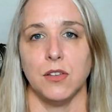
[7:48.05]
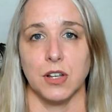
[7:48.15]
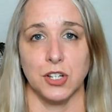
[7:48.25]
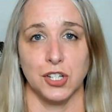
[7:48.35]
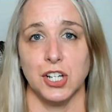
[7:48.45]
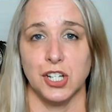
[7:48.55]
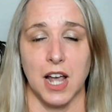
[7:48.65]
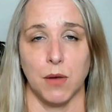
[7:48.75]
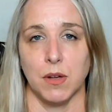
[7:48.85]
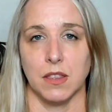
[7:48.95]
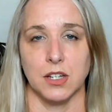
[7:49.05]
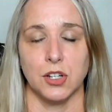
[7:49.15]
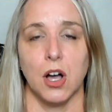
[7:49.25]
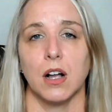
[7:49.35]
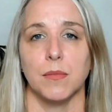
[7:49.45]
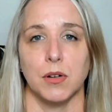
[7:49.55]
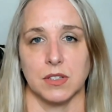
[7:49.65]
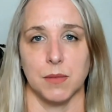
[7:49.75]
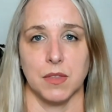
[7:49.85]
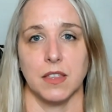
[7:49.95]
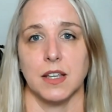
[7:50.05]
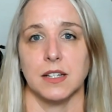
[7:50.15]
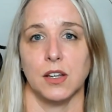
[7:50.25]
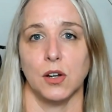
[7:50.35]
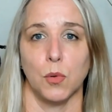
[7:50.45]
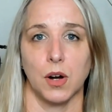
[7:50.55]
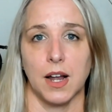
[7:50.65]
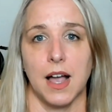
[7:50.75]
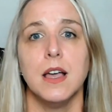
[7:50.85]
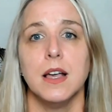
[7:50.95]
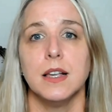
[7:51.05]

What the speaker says: you can chit chat with and talk about some of the things that you're working on,